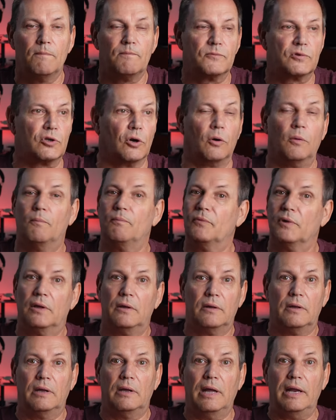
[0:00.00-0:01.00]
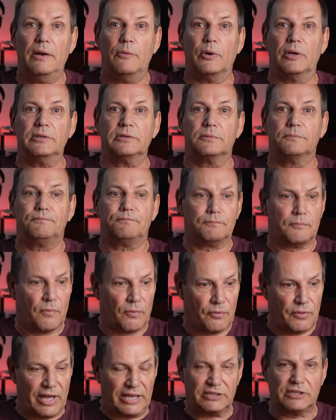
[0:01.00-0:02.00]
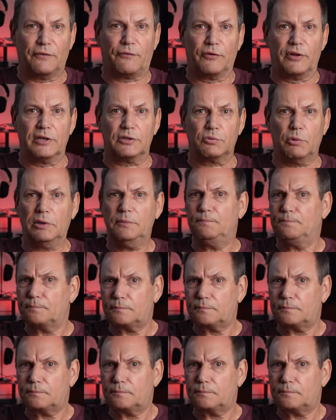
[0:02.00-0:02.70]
So anyways, that's it for this one.